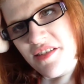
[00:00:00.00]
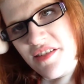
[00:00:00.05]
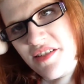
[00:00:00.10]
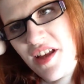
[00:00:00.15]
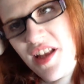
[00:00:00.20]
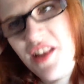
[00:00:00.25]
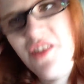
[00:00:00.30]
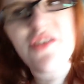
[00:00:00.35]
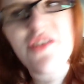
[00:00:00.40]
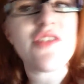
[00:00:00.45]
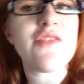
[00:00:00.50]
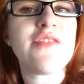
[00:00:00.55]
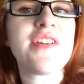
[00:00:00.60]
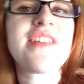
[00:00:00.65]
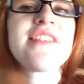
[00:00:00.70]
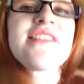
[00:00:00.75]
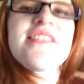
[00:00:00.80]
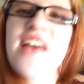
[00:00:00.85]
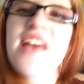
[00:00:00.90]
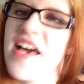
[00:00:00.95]
a lot of
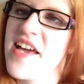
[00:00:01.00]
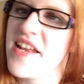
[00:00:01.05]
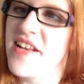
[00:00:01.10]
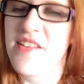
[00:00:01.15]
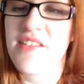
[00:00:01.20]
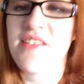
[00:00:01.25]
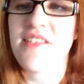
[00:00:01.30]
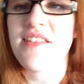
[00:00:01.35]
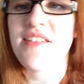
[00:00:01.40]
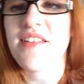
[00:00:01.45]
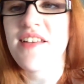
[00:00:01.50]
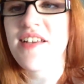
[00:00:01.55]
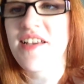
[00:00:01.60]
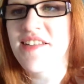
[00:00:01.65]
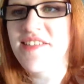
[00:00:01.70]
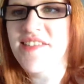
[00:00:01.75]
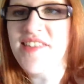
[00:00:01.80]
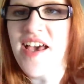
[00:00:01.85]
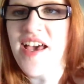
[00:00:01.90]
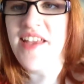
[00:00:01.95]
excited
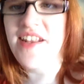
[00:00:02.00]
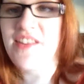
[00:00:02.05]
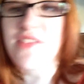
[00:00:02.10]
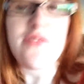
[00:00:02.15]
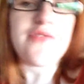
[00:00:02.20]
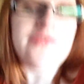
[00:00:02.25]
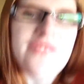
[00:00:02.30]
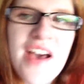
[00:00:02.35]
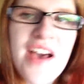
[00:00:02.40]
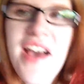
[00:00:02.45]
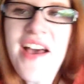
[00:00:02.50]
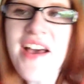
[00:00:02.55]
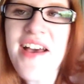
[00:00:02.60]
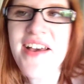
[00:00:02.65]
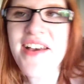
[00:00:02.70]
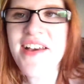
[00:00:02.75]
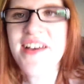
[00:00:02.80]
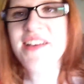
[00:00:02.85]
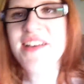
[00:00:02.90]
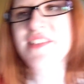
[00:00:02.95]

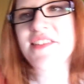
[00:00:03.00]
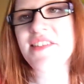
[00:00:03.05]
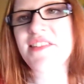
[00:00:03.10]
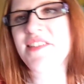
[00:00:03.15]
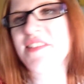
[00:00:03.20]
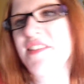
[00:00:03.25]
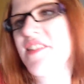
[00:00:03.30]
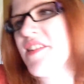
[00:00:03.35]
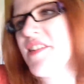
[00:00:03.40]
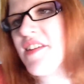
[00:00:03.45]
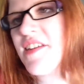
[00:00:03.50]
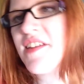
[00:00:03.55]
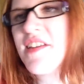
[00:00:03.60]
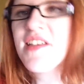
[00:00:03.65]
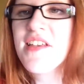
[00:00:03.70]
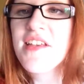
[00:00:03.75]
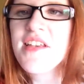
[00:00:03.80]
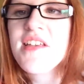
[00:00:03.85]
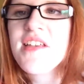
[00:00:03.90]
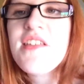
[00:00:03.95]
fans,
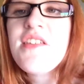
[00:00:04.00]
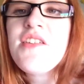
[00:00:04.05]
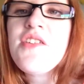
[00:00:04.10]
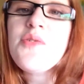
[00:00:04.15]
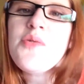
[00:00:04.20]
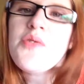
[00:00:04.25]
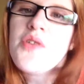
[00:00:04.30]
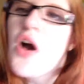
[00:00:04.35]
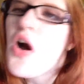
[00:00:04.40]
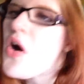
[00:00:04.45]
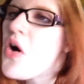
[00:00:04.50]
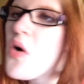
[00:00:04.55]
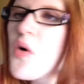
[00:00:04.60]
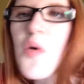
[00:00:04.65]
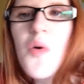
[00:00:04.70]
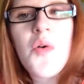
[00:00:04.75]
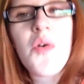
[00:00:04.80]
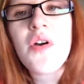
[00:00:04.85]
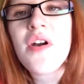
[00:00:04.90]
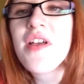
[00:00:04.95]
you
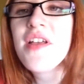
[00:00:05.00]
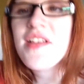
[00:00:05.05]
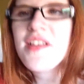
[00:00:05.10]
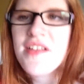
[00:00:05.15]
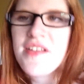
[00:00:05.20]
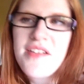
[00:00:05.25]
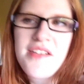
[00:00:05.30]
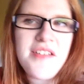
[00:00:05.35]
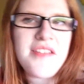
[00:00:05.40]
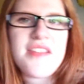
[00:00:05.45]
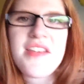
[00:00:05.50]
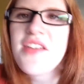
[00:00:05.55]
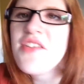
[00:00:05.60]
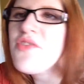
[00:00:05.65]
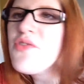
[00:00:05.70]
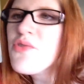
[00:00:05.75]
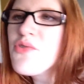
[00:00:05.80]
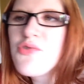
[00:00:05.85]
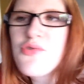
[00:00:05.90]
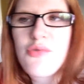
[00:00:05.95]
know, the
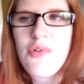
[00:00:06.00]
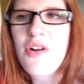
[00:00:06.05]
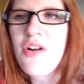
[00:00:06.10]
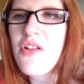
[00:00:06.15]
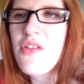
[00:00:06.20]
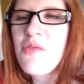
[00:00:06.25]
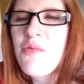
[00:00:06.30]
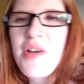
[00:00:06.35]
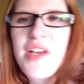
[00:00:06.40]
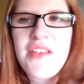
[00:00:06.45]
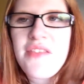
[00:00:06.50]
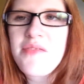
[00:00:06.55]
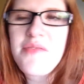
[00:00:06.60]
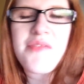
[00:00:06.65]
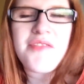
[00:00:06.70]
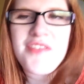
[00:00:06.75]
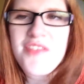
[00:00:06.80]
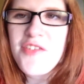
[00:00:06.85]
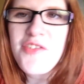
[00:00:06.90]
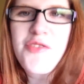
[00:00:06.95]
usual when
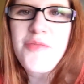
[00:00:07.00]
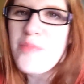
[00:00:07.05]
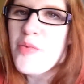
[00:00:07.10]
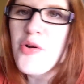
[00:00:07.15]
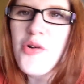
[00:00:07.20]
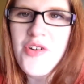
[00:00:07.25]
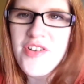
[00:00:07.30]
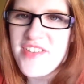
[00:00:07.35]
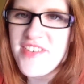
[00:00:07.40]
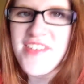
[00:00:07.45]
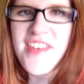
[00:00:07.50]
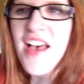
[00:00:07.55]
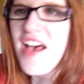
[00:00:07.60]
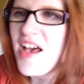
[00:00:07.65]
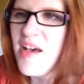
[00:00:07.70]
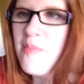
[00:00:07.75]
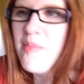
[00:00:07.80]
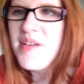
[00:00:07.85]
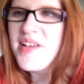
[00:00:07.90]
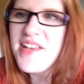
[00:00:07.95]
sports
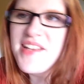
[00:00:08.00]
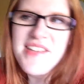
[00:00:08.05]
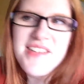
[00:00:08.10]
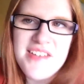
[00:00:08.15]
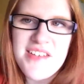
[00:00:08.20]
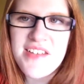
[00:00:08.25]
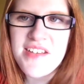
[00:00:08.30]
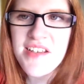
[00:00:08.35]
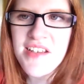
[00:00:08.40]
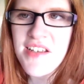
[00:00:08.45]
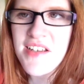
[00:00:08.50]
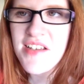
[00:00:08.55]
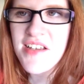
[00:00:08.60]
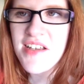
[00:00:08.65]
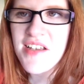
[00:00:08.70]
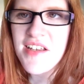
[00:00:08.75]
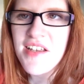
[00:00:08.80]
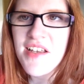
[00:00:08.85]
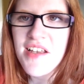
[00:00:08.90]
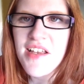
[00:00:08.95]
happen.
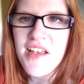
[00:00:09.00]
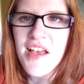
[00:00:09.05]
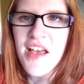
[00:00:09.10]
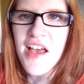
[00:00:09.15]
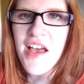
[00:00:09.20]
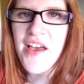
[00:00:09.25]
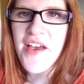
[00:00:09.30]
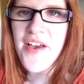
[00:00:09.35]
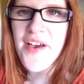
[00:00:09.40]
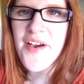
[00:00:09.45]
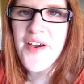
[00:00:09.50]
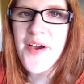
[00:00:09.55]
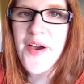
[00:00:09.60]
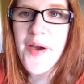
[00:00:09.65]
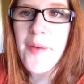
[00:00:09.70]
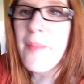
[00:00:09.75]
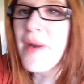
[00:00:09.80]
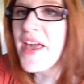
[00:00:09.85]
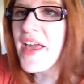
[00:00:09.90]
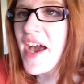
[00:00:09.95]

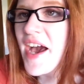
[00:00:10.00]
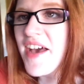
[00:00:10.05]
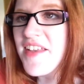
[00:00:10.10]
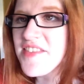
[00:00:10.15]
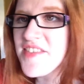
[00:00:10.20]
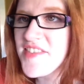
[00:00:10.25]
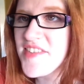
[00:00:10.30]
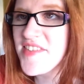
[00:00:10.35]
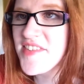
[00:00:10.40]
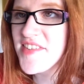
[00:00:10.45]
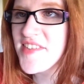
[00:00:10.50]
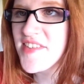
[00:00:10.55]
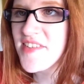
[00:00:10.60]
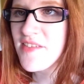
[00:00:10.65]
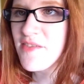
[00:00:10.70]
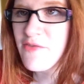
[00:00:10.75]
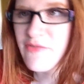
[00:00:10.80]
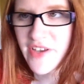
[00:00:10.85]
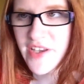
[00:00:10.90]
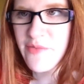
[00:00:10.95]
My aunt's
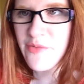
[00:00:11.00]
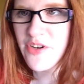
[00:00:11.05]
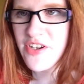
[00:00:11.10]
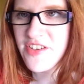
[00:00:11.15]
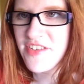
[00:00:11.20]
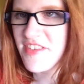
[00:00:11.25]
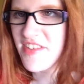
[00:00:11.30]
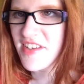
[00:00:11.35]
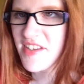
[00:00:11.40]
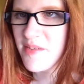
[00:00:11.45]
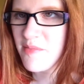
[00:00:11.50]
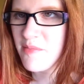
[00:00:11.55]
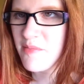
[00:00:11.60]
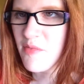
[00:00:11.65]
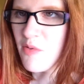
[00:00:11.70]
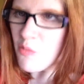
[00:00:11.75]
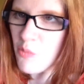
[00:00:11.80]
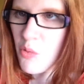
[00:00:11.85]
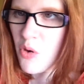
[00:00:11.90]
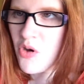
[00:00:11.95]
favorite
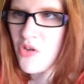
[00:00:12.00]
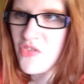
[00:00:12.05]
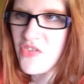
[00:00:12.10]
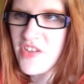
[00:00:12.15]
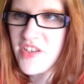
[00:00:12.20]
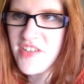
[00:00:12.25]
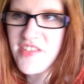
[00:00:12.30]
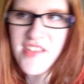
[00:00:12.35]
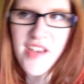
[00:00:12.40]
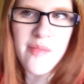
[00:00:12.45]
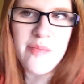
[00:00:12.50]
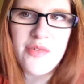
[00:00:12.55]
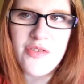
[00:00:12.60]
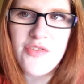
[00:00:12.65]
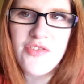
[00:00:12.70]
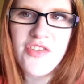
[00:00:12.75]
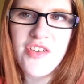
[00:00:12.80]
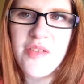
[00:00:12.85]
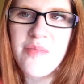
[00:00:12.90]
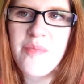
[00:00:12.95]
team won the
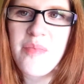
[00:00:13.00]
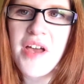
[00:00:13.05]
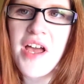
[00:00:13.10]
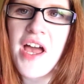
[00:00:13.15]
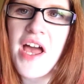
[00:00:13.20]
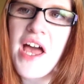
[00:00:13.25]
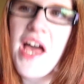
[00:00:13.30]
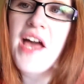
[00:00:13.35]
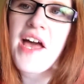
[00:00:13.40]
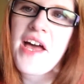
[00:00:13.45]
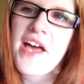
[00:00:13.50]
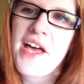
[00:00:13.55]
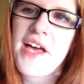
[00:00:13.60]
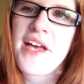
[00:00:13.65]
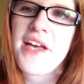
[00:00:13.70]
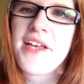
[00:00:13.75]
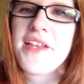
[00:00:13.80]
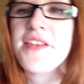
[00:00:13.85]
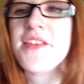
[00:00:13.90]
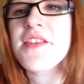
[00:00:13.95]
championship
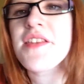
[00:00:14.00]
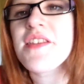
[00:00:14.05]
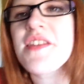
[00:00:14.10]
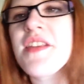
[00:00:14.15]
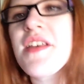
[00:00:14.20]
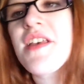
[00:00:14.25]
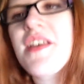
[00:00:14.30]
and